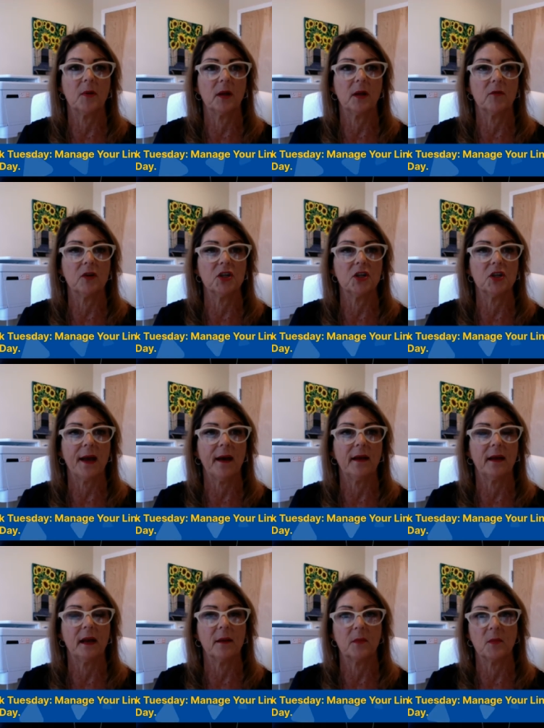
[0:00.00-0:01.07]
to reach
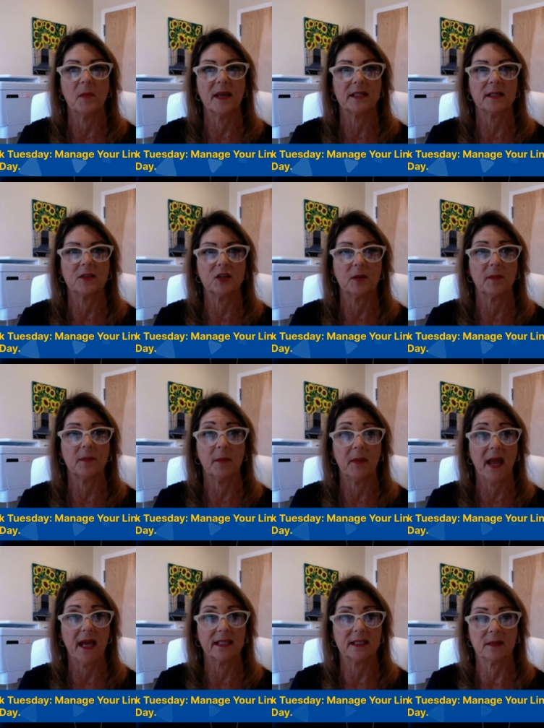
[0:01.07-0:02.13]
out and message them and I'm
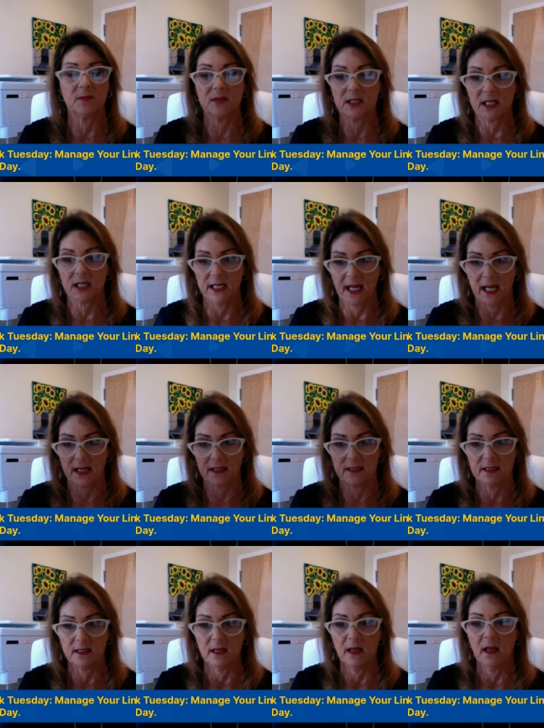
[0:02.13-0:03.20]
ask them to connect.
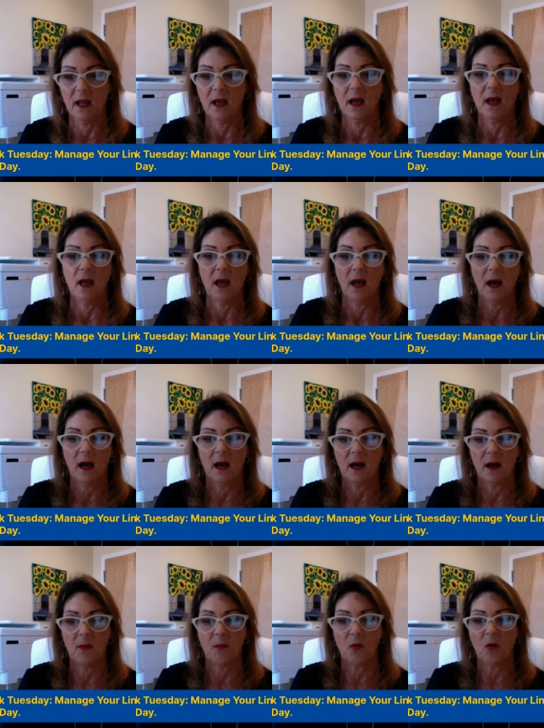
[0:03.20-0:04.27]

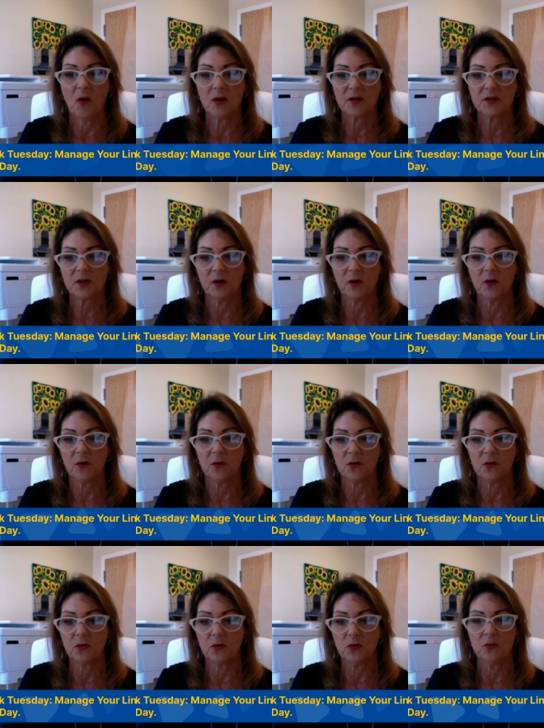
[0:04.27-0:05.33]
Um, also,
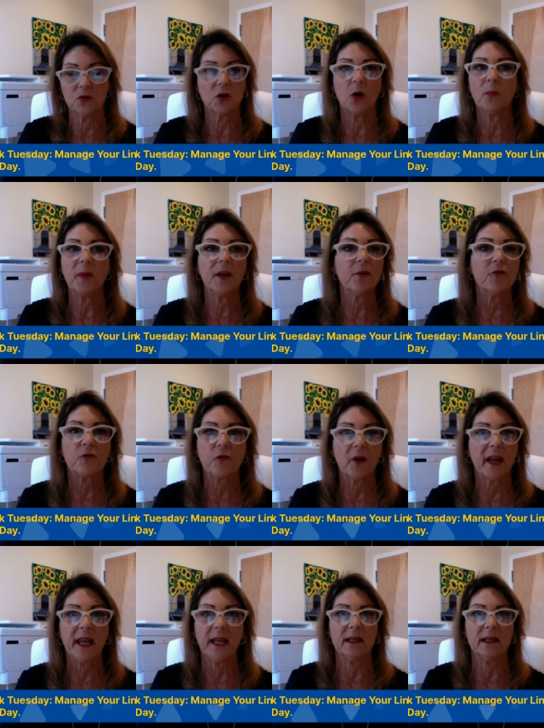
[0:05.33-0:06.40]
you don't be
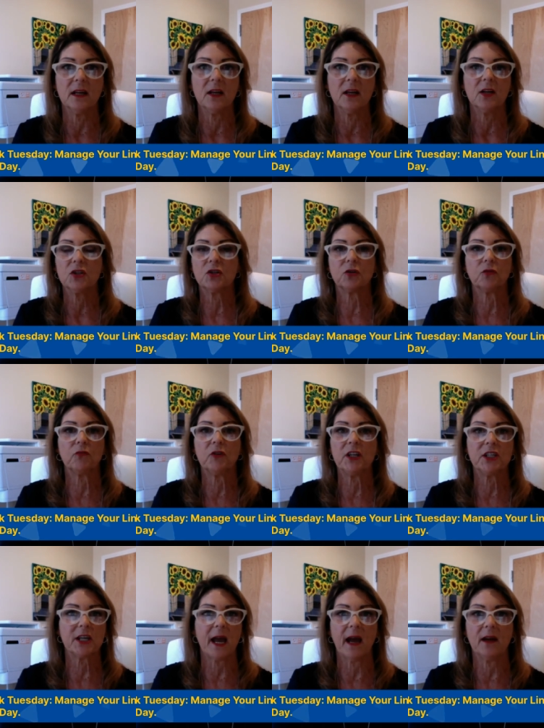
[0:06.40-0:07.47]
afraid to reach
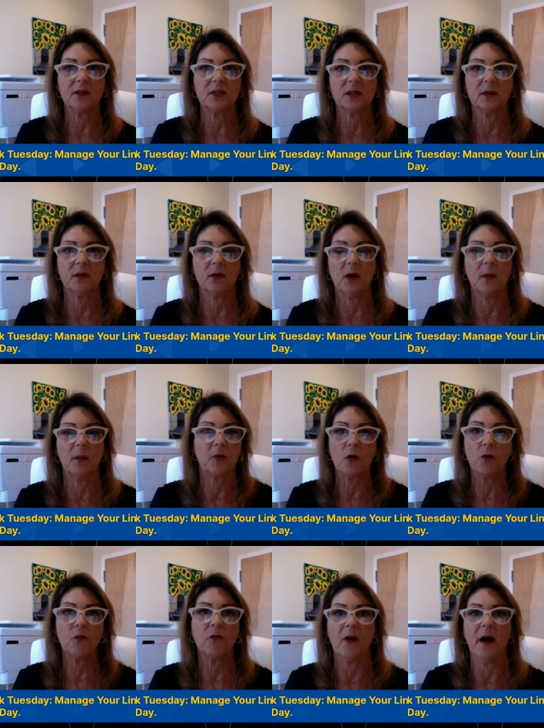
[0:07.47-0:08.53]
out to a
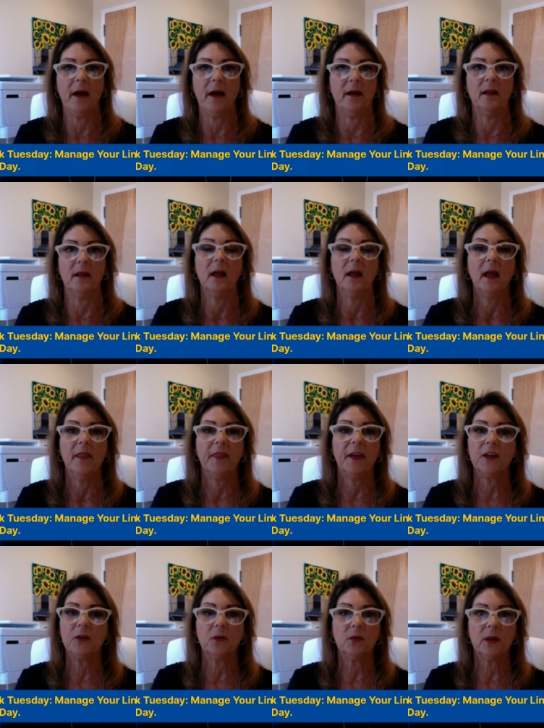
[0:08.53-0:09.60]
profile
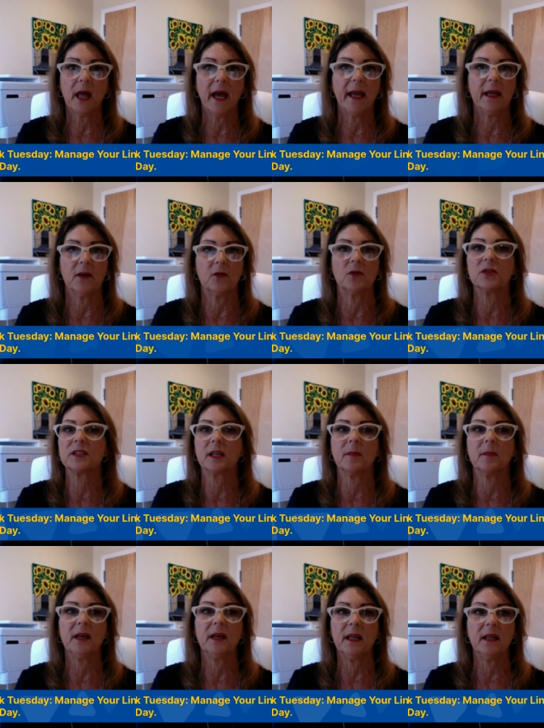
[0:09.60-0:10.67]
that you like or
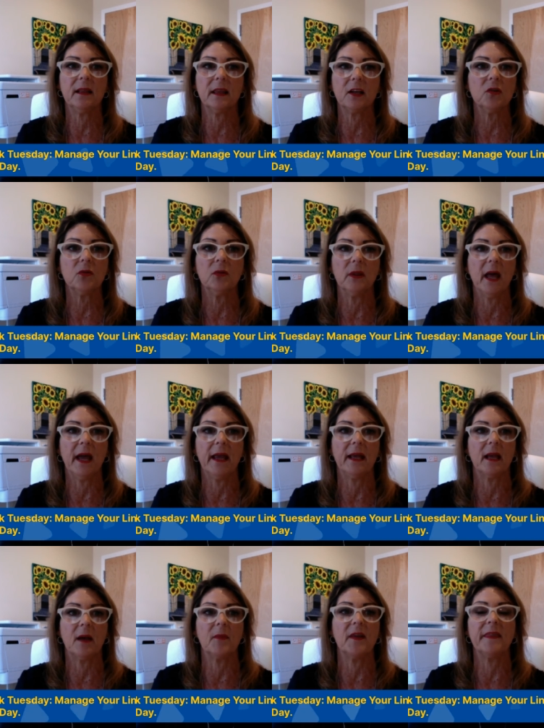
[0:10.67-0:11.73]
somebody that you like.
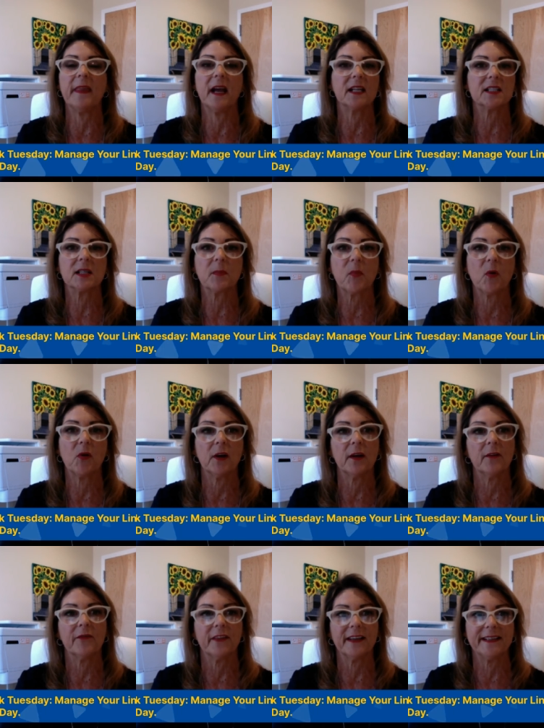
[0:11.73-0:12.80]
I mean, that's the point of
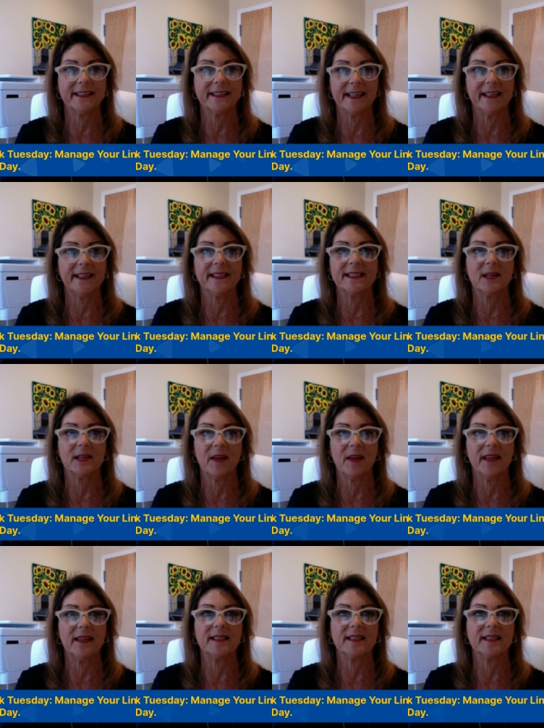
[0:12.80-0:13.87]
LinkedIn is to make
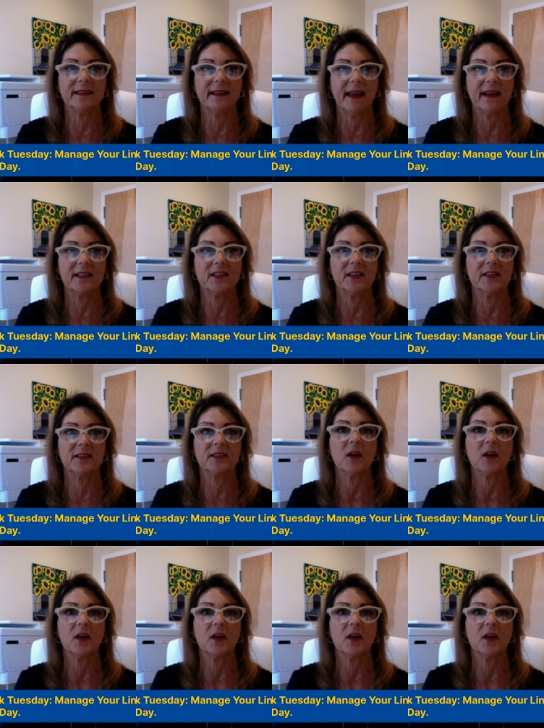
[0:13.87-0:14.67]
these connections.